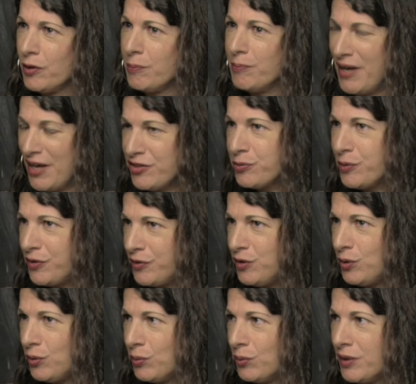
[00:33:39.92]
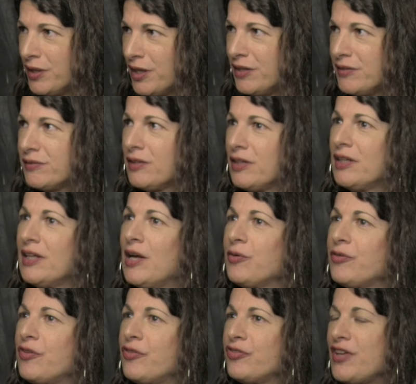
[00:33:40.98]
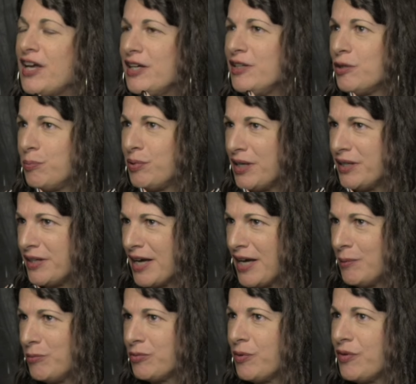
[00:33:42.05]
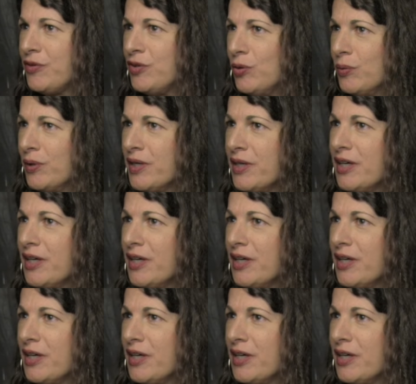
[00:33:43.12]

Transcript: mess with you, it still allows the state to play games with you,